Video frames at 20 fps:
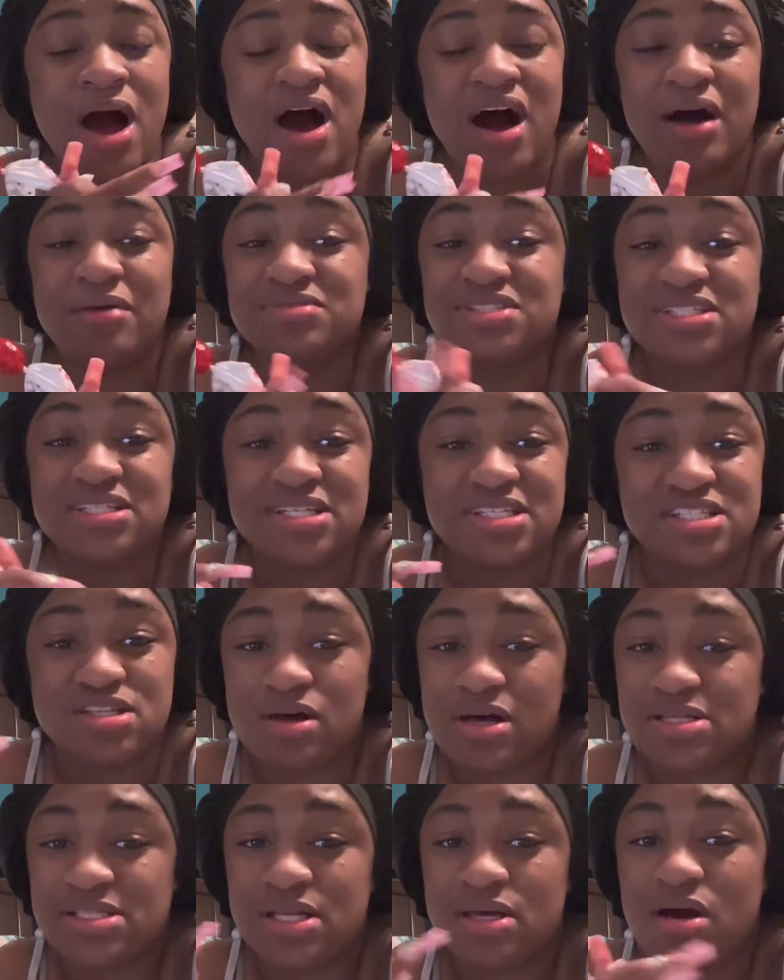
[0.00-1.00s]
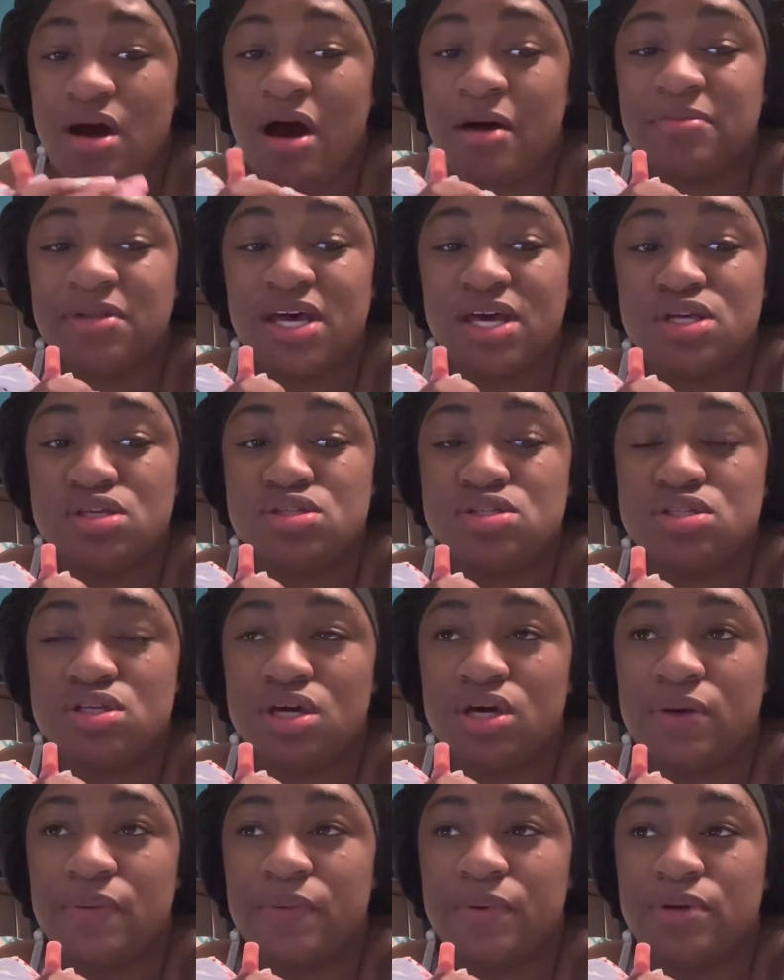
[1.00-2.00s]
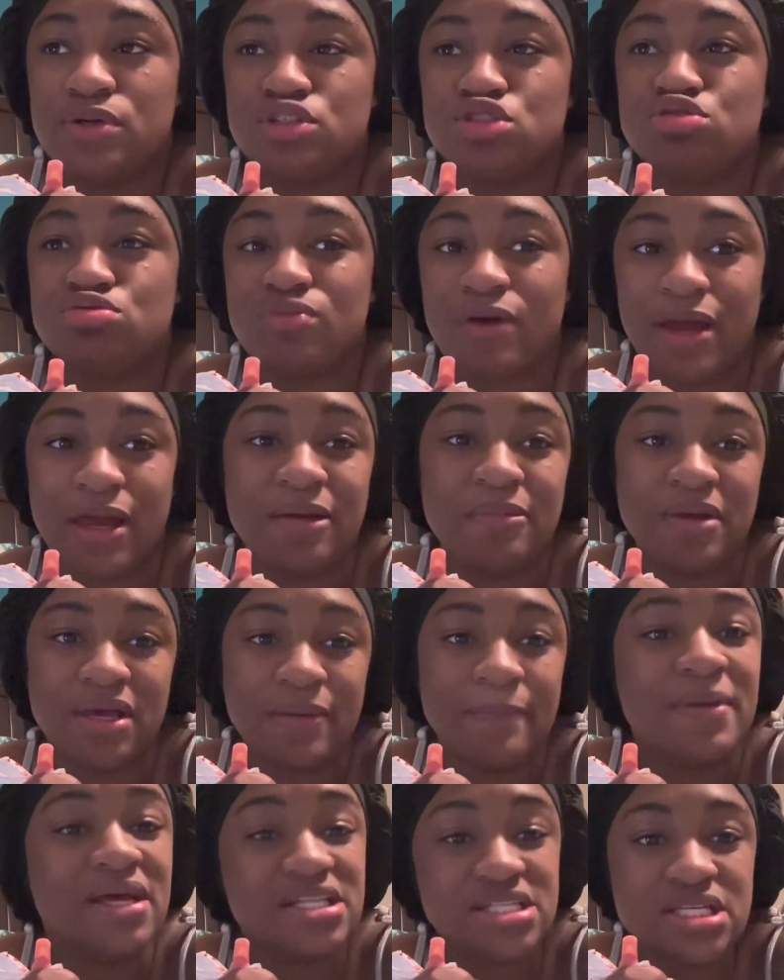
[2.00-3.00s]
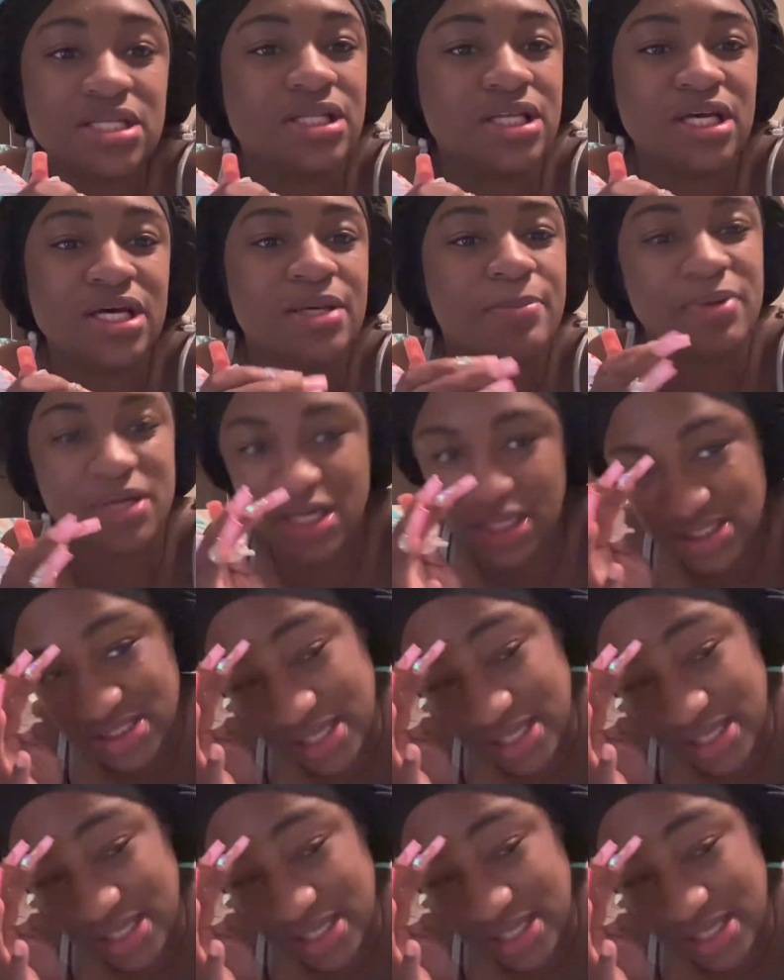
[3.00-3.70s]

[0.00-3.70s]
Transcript: I'm just exhausted. Comp days drain me mentally because